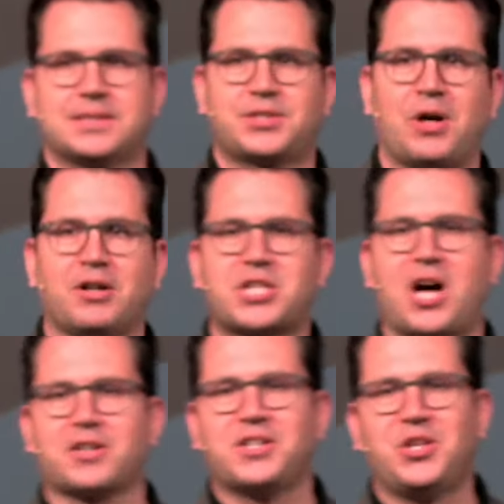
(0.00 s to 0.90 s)
So I'll
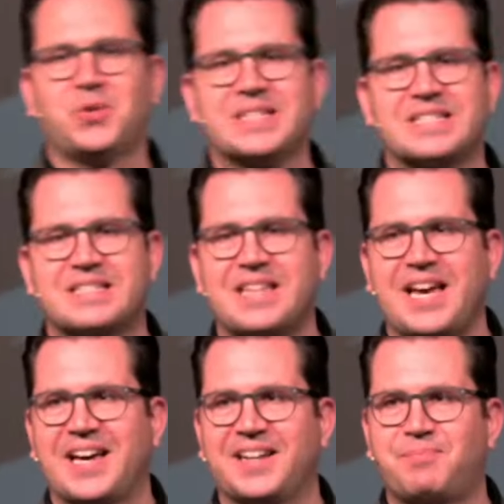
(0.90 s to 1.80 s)
talk to you
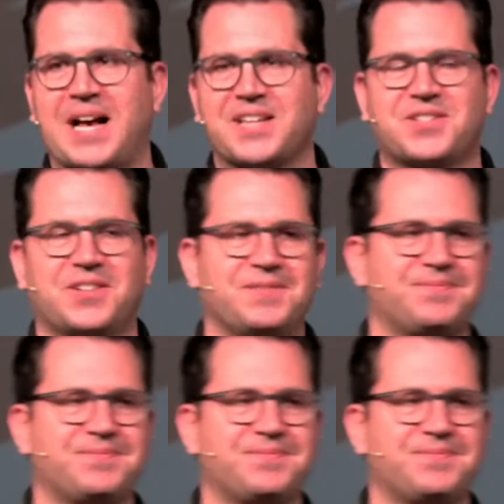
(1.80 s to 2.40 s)
instead, Pastor.